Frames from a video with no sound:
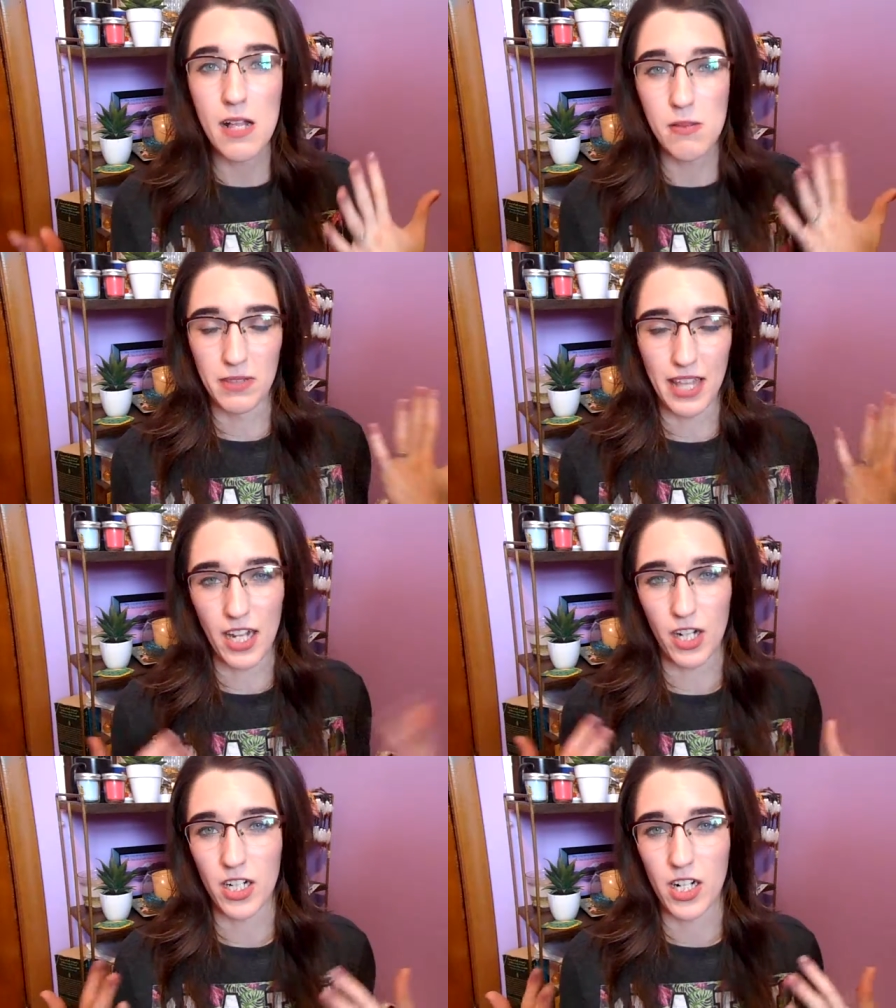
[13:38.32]

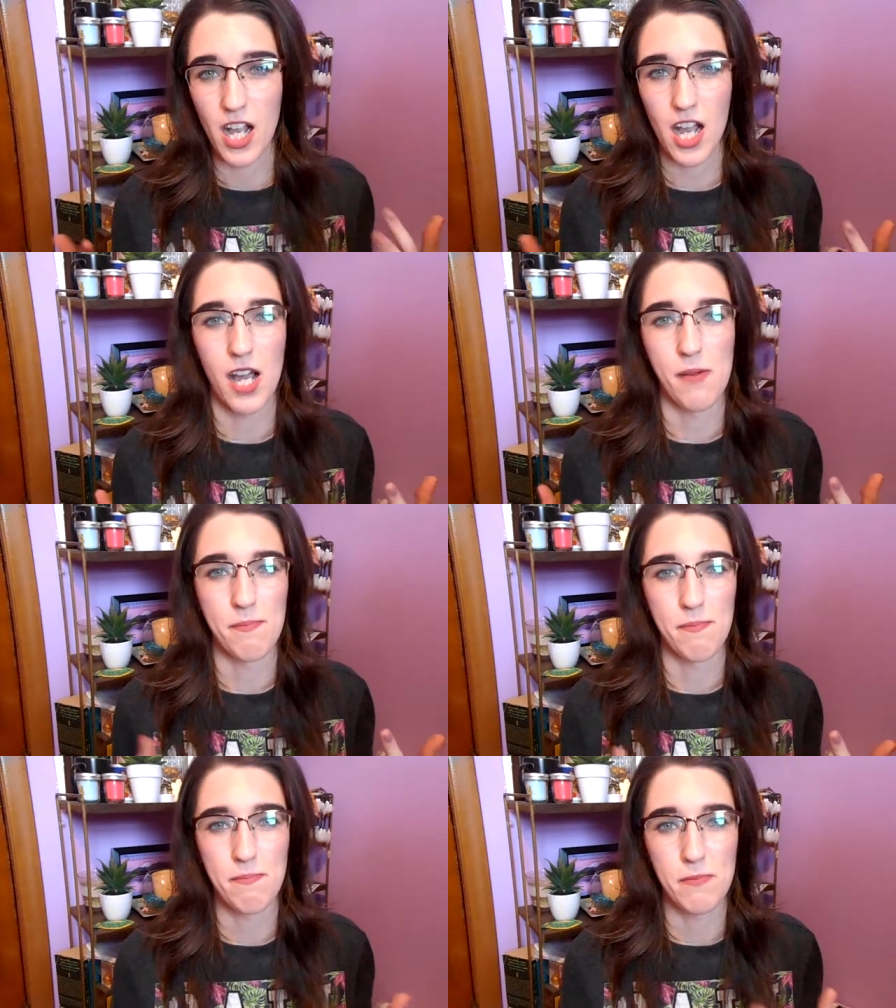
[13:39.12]
layer
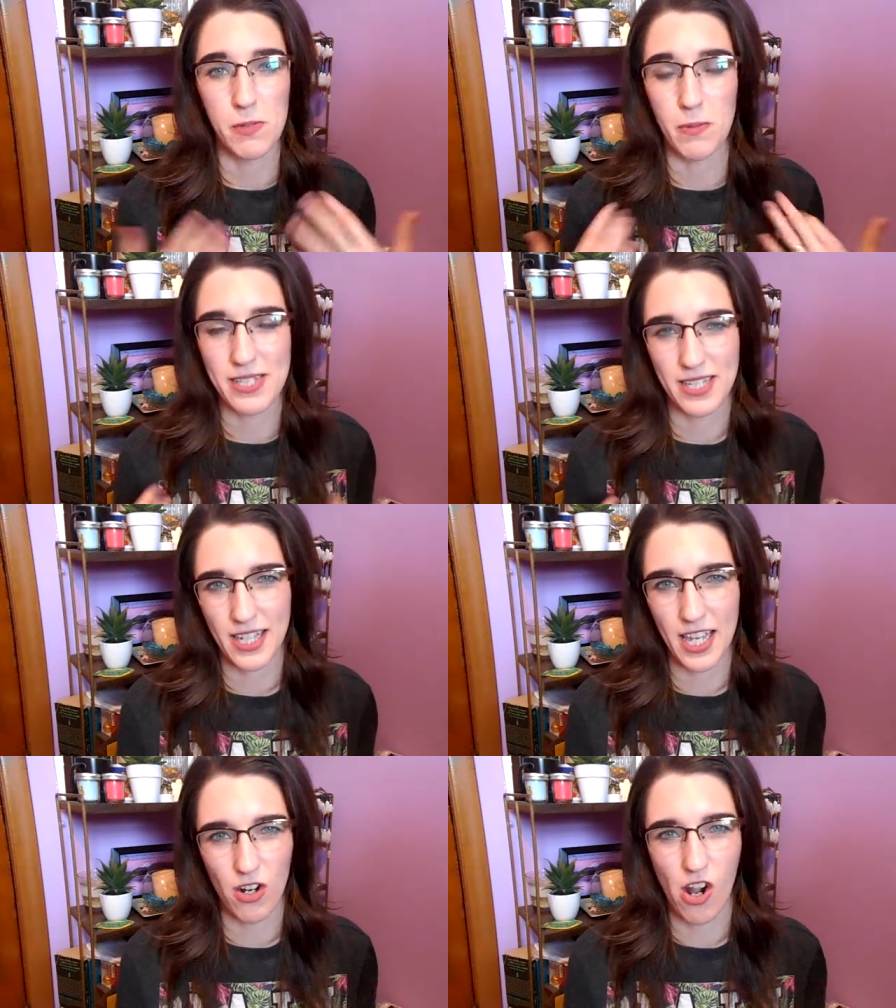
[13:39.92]
um, to put my
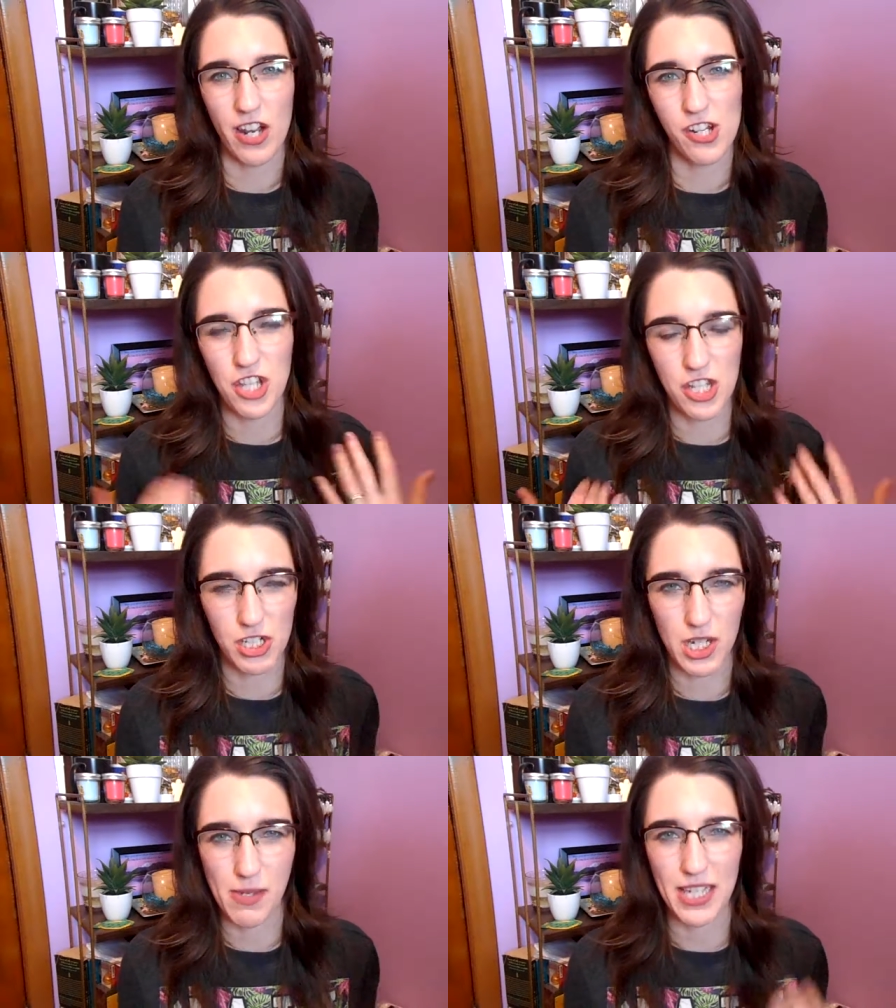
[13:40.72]
skincare on and then do
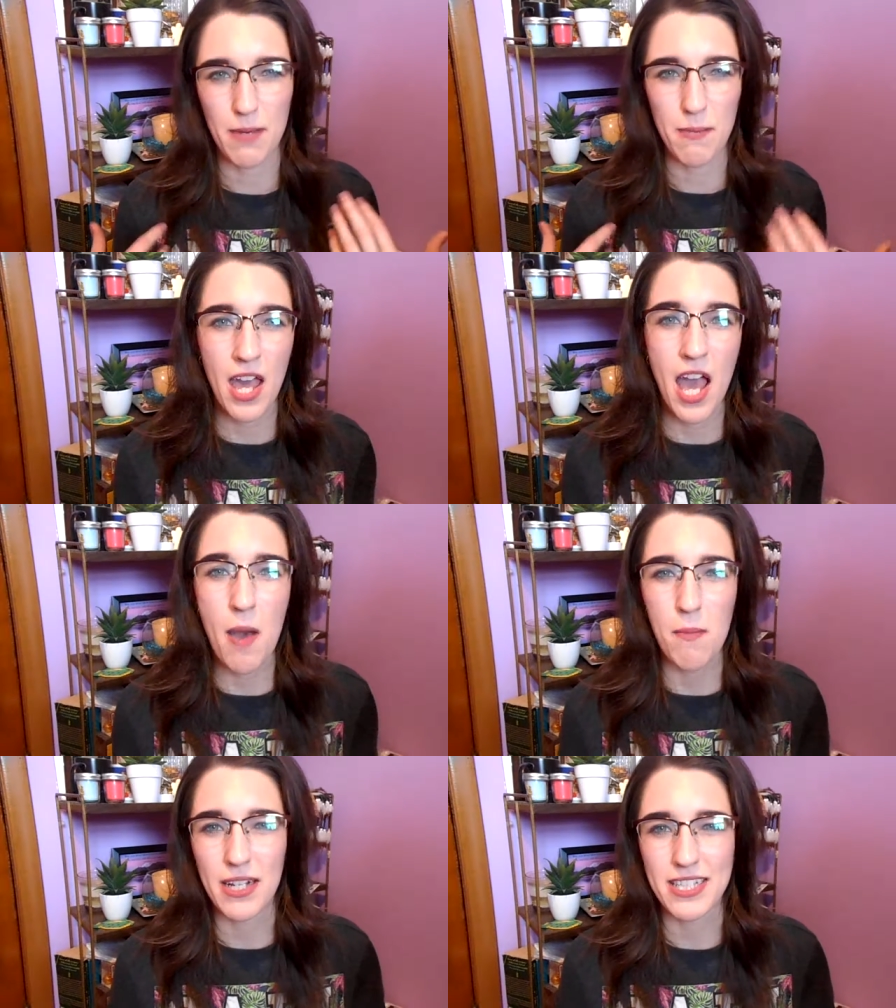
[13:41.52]
my makeup
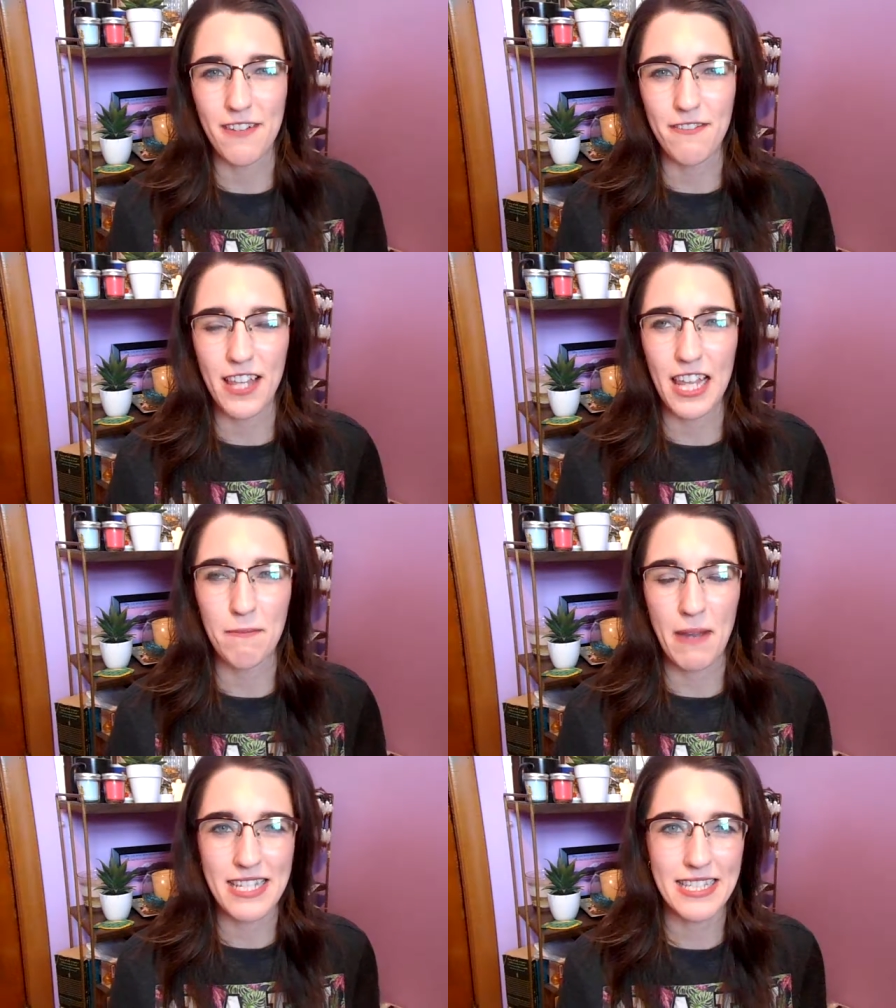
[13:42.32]
because I feel like
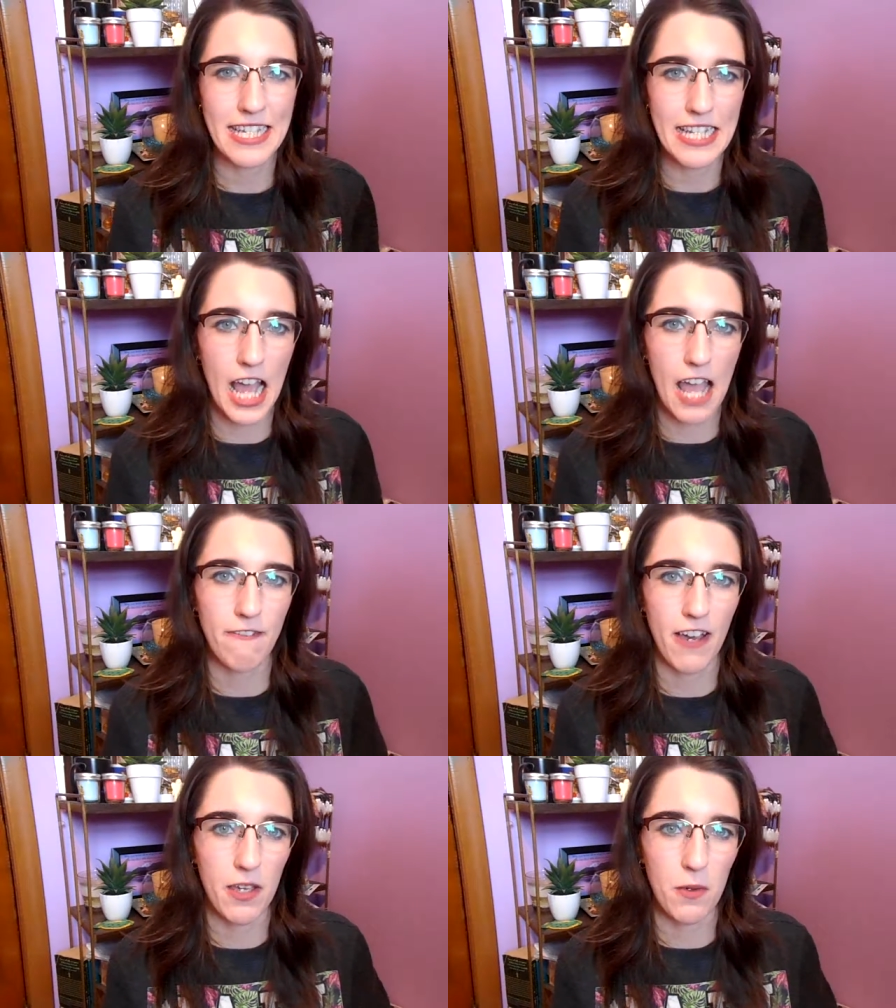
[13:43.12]
my skin, if
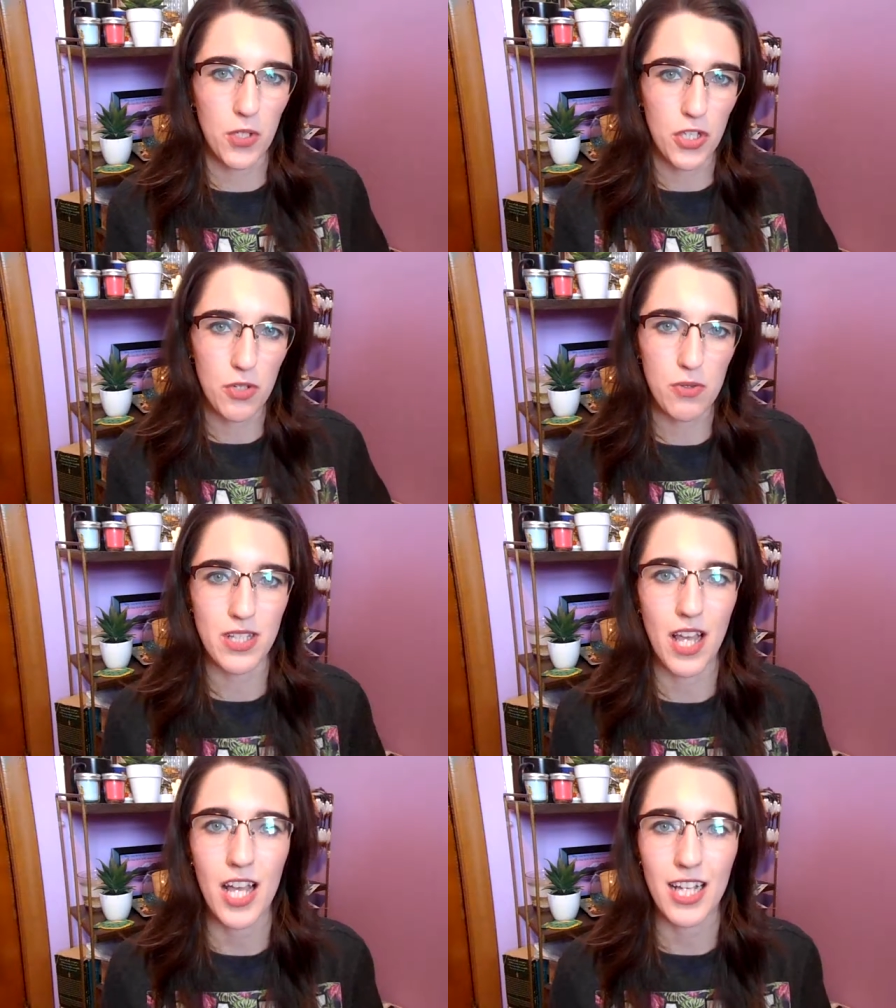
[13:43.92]
I use
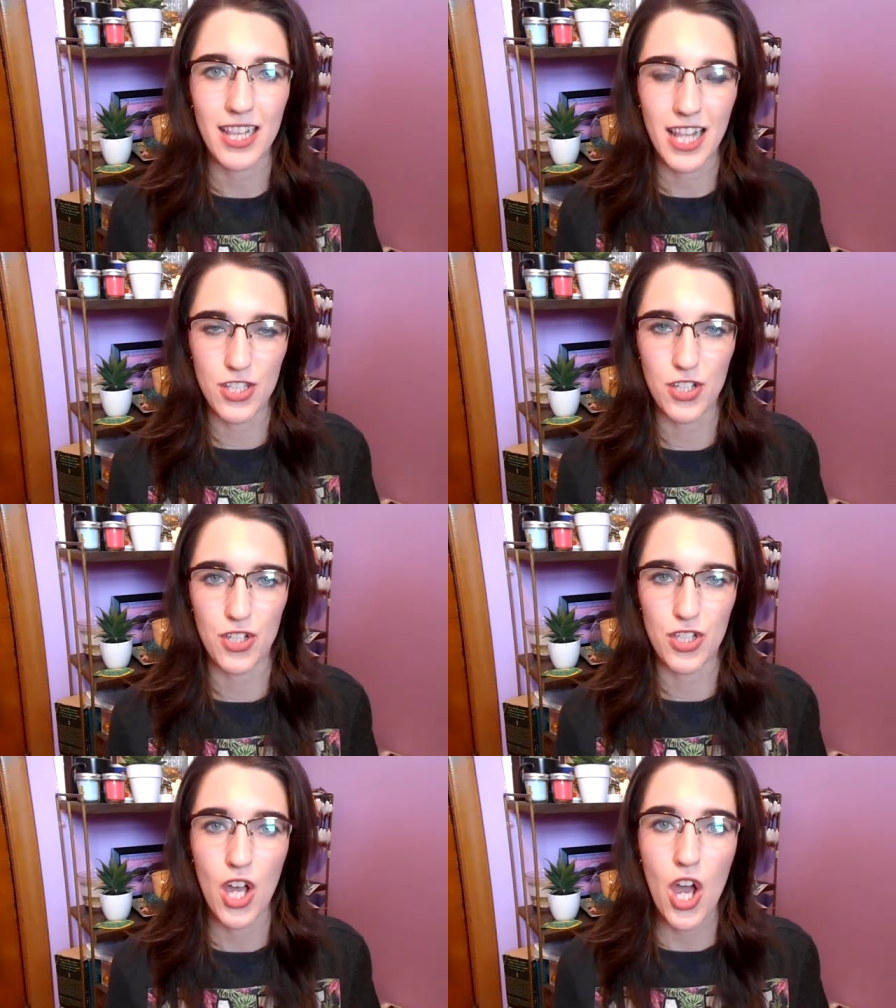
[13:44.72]
cleansers